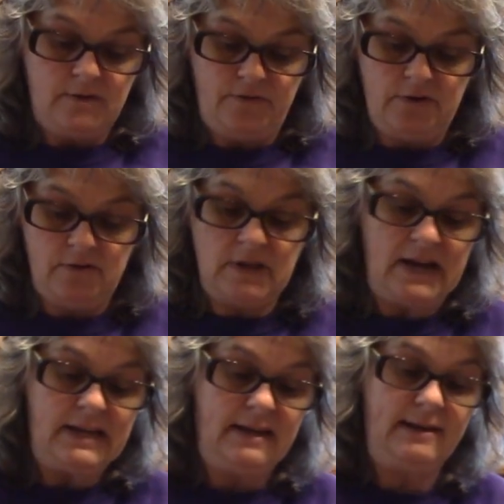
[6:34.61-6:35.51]
If you don't
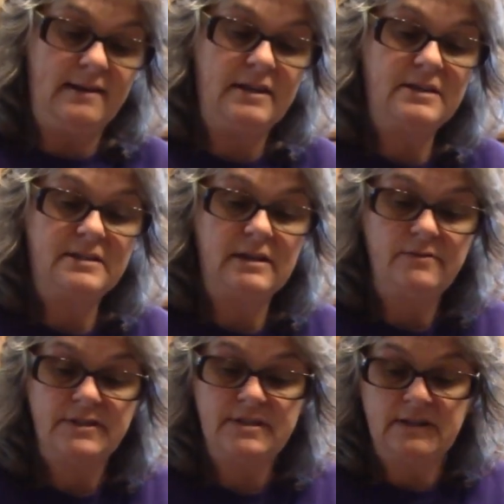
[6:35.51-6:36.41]
like any of these
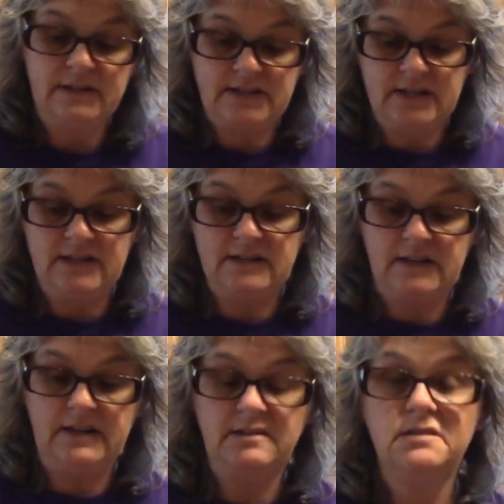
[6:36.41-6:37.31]

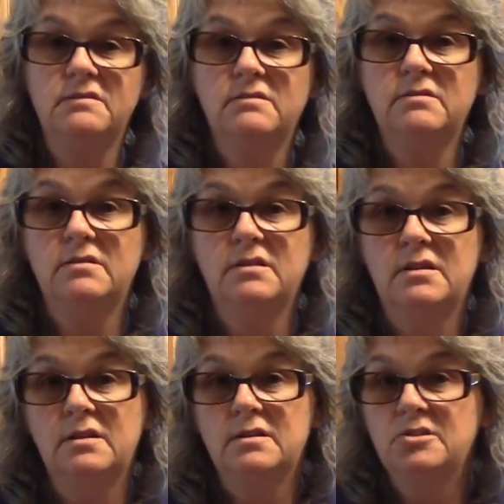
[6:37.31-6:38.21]
seasonings,
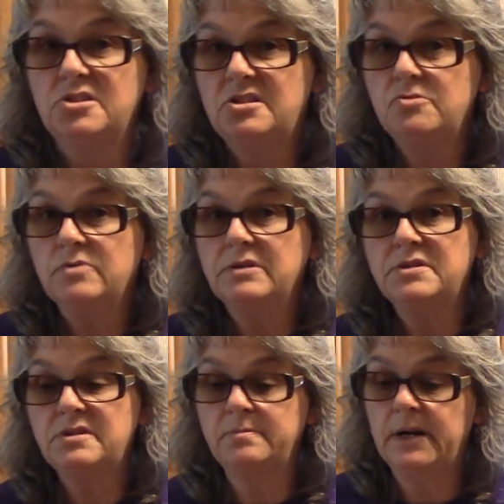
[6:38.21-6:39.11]
just do
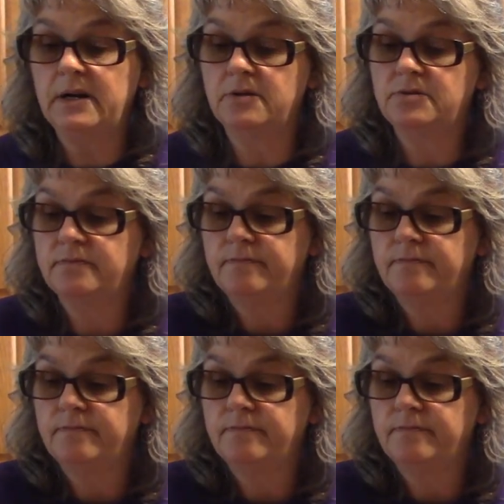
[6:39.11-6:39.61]
roasted tomatoes.